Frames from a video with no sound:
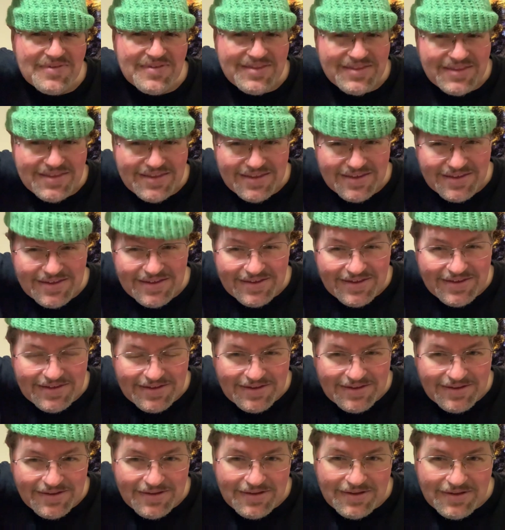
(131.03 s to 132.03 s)
I
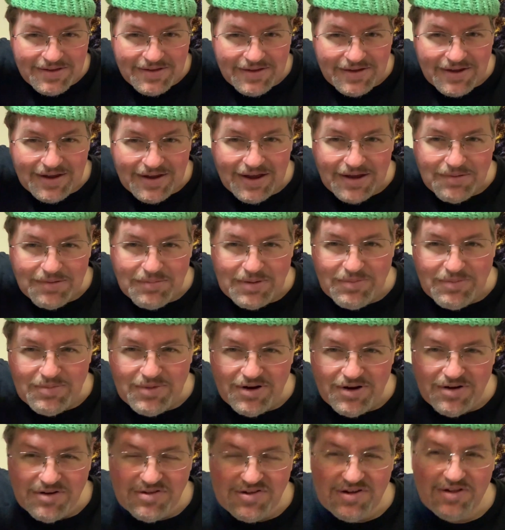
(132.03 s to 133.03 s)
mean,
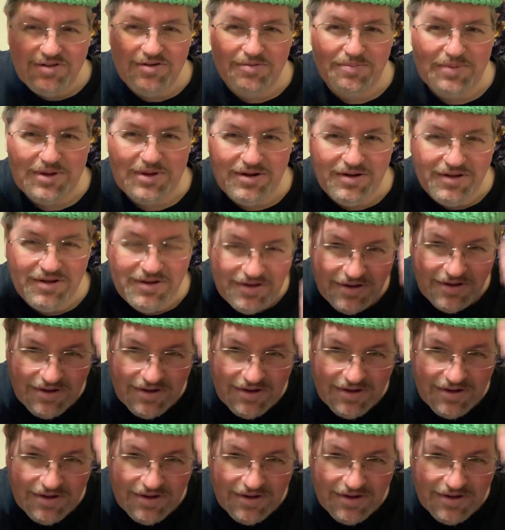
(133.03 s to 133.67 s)
there it's a little bit, a